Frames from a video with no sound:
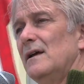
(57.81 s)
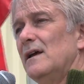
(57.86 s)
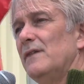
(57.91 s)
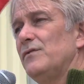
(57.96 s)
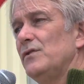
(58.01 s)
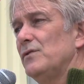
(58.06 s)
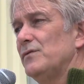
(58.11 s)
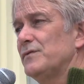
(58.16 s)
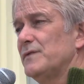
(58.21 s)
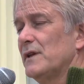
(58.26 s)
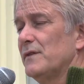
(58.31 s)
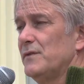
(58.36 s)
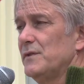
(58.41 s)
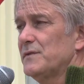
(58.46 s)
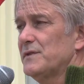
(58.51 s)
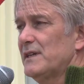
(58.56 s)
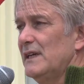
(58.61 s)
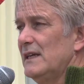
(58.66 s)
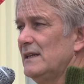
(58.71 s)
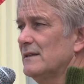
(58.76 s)
if
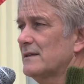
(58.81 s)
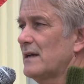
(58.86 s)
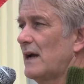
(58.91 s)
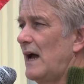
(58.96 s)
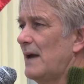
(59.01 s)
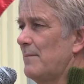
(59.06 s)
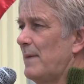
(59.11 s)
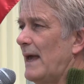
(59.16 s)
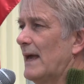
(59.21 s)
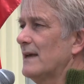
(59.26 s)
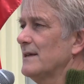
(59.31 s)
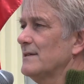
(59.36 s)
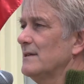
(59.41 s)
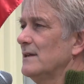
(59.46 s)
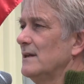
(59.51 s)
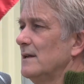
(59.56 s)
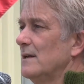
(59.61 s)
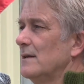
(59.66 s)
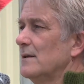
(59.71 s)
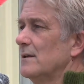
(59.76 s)
you've seen Time
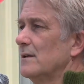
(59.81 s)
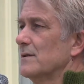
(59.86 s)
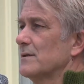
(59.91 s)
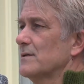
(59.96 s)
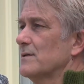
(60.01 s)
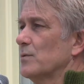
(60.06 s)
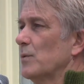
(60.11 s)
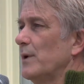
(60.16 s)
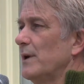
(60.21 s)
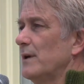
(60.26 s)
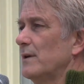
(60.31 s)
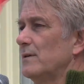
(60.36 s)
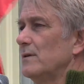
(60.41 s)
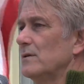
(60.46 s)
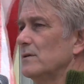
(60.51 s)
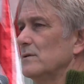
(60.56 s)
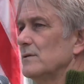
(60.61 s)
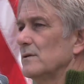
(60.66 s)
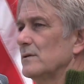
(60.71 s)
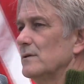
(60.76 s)
magazine this week,
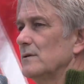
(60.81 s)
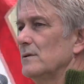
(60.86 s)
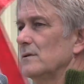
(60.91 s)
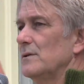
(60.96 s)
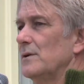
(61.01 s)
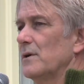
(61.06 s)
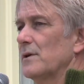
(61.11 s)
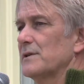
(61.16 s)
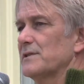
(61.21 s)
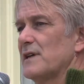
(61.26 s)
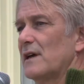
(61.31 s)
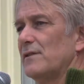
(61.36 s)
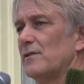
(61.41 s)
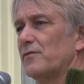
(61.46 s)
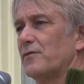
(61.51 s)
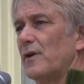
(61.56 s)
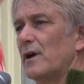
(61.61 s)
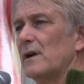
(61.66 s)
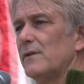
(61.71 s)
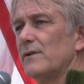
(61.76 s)
you notice on the
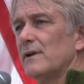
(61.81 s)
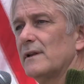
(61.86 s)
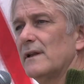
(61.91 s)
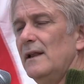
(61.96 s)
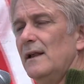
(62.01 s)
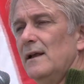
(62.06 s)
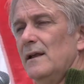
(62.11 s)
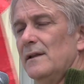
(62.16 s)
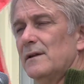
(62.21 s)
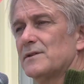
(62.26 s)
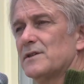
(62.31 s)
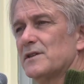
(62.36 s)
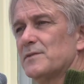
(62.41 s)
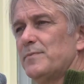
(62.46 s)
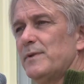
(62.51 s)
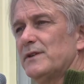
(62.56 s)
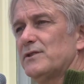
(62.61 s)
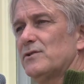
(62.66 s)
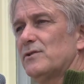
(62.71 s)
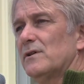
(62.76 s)
front of it, there's this
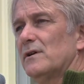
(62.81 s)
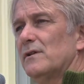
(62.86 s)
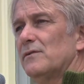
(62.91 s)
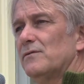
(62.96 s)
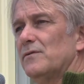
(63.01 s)
picture